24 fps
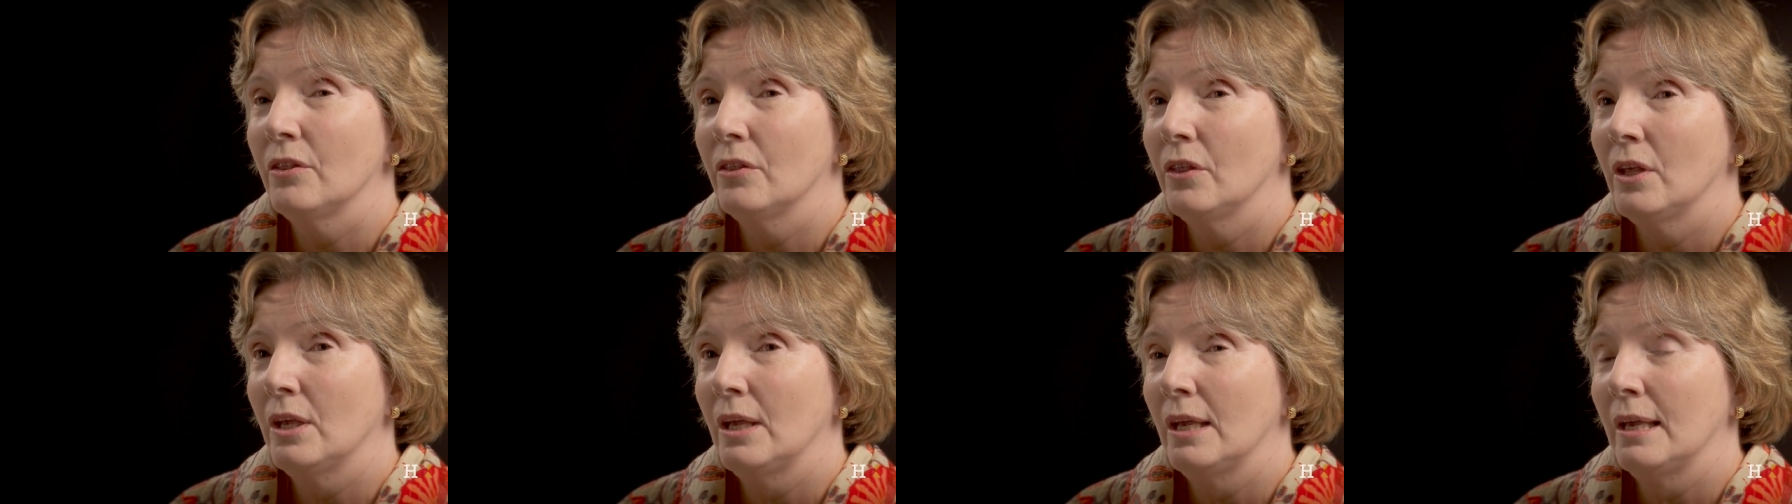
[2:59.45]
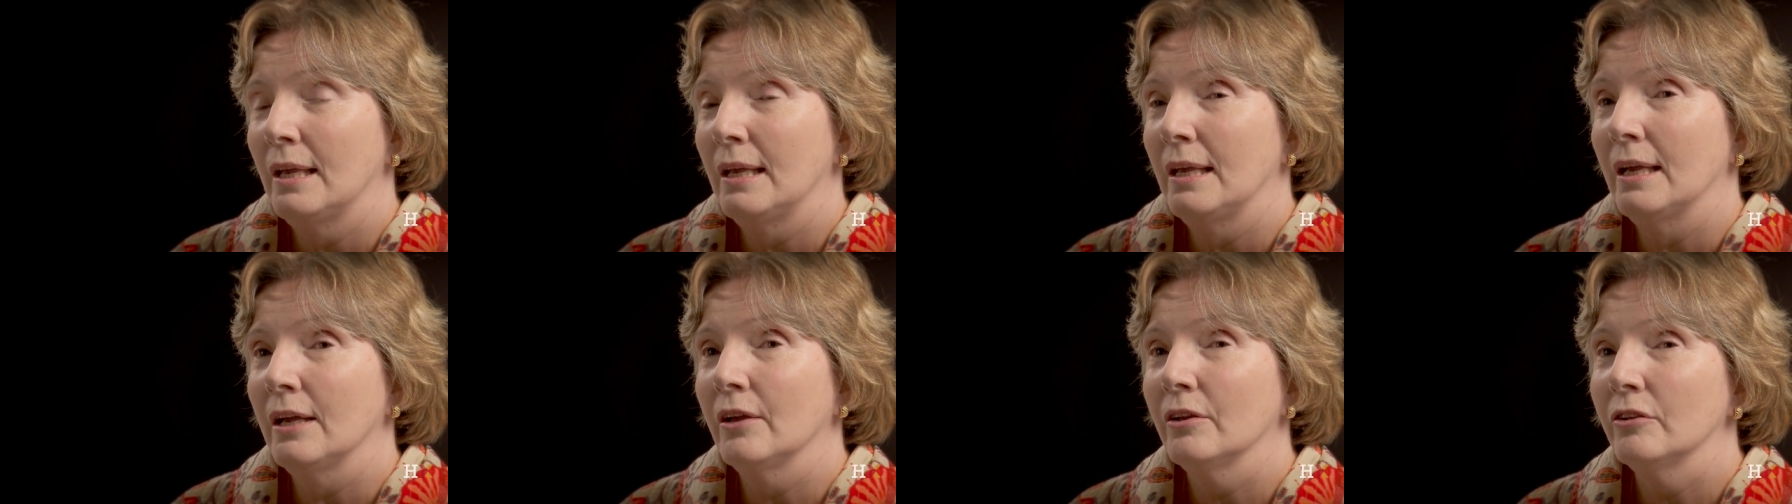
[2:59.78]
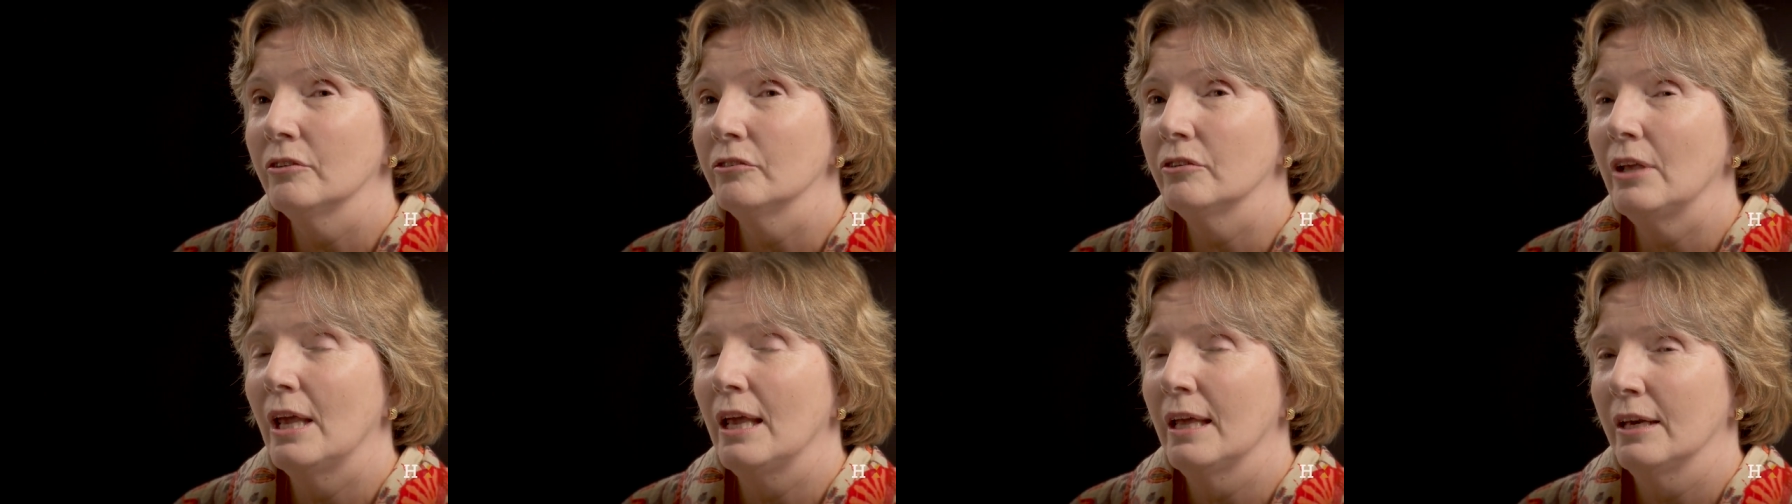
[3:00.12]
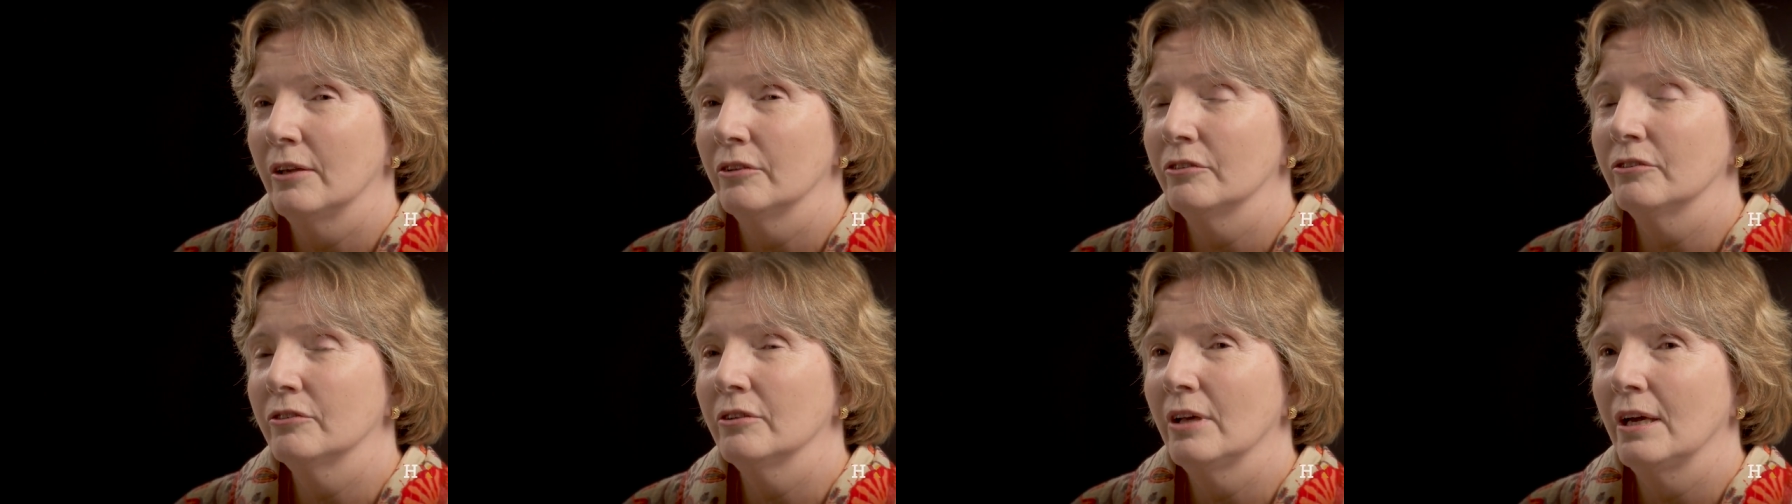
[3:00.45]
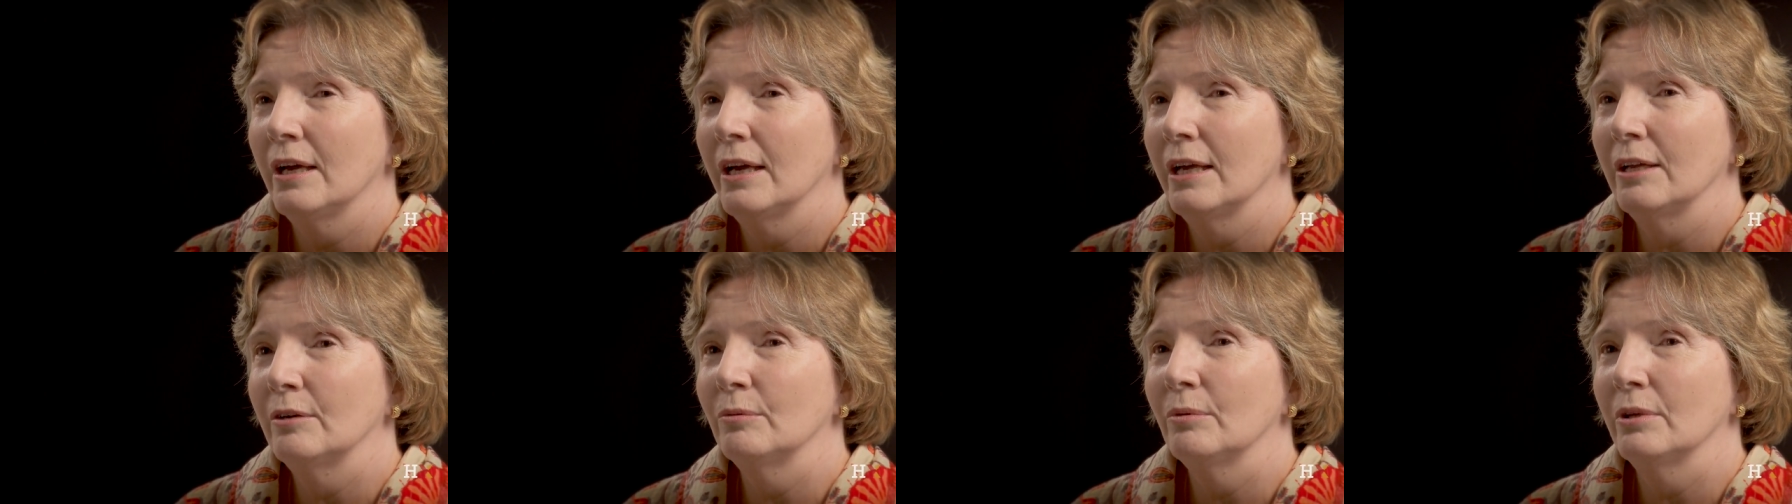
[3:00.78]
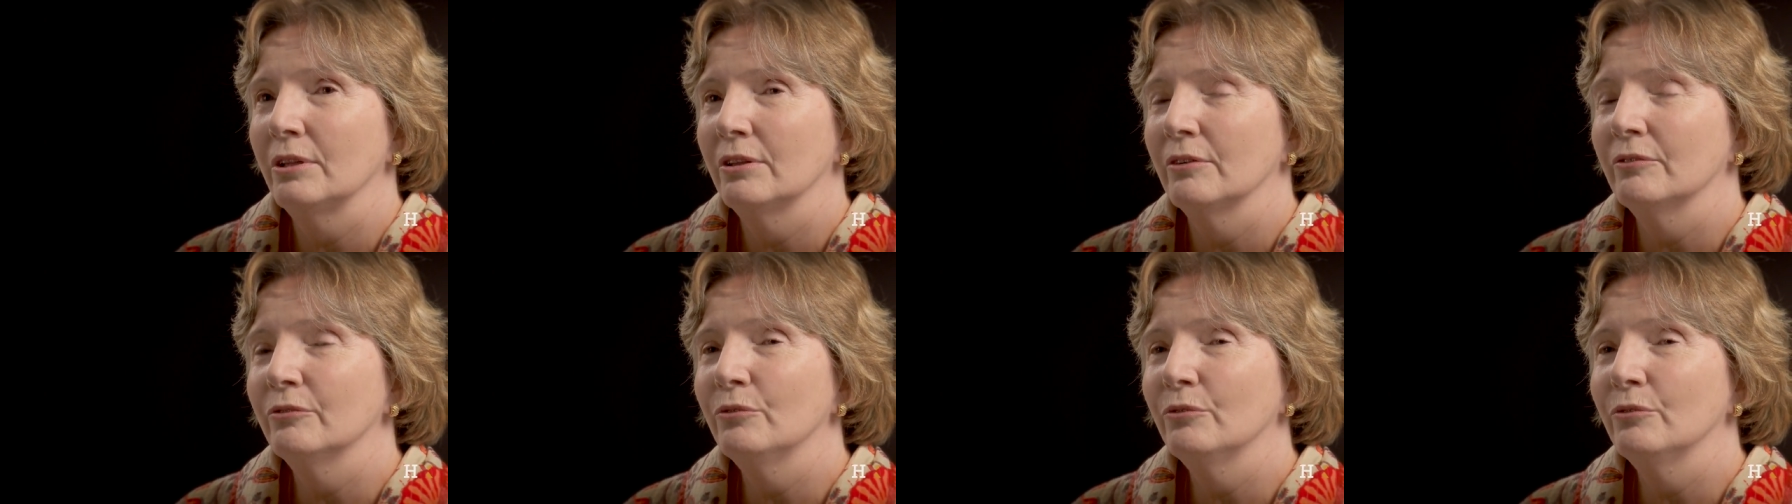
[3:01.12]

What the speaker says: a slide with a